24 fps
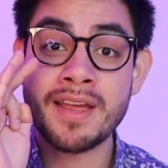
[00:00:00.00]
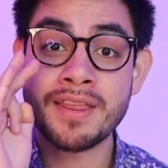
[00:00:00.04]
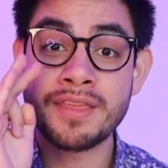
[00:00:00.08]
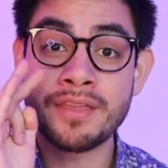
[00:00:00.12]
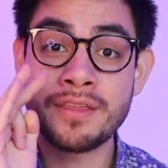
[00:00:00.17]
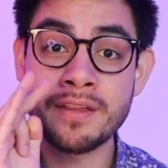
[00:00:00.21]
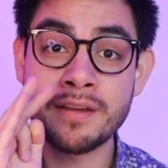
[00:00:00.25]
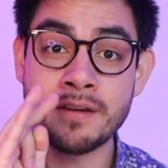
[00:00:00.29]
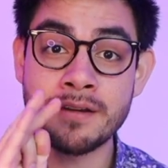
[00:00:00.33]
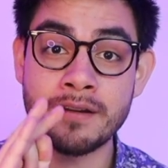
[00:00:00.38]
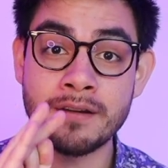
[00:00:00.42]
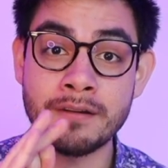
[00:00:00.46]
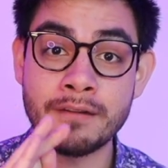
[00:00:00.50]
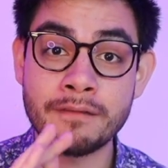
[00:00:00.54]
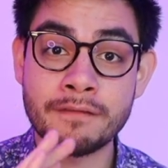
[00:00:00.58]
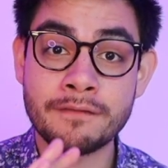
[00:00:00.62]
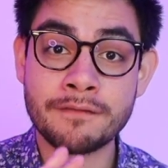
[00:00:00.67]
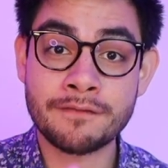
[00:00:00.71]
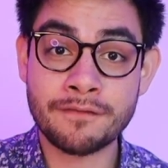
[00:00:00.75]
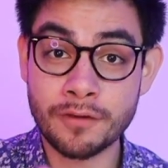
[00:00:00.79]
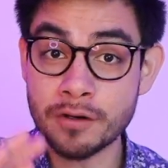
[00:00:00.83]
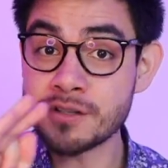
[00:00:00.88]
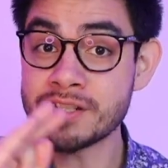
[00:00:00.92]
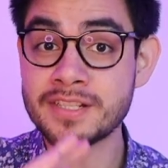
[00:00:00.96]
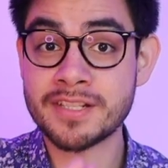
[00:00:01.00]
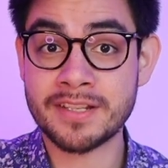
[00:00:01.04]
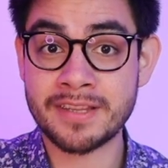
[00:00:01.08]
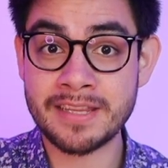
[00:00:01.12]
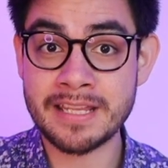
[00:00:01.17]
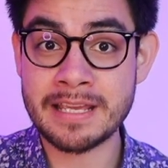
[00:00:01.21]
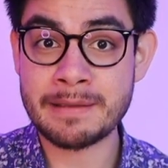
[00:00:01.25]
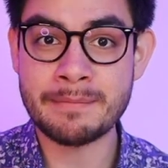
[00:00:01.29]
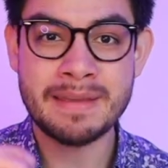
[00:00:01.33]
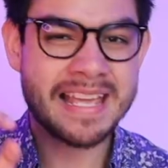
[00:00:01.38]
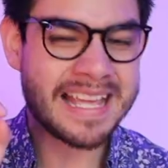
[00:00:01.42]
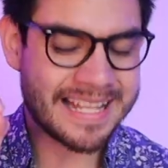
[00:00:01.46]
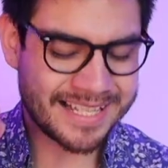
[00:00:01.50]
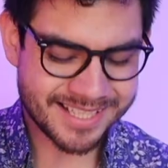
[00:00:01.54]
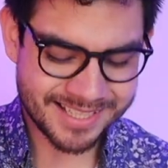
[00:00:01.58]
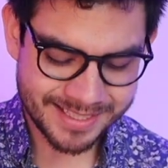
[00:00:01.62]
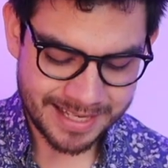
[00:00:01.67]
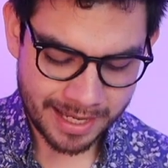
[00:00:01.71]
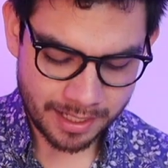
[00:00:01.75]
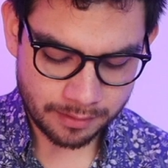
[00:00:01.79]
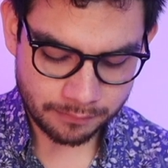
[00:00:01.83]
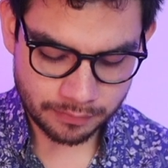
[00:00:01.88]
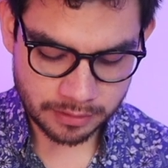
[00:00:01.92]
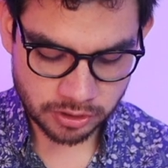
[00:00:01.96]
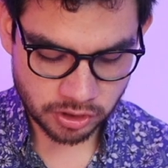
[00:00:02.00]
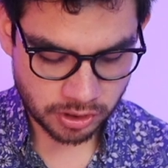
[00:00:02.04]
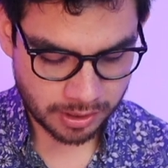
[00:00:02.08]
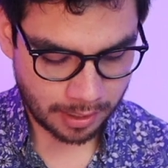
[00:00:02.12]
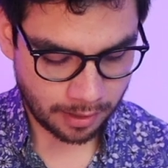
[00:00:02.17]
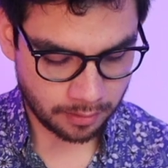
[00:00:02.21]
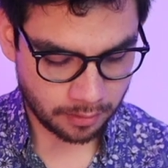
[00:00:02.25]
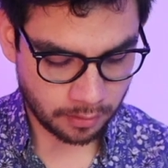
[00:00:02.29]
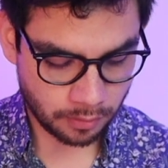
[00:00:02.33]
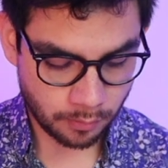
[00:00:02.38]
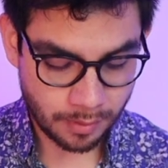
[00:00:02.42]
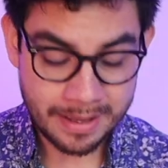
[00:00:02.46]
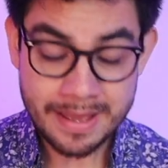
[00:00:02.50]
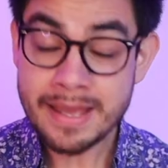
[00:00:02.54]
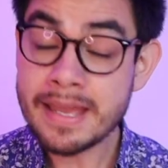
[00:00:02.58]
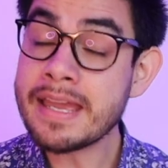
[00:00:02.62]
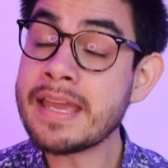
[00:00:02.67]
the first theme inside of the cello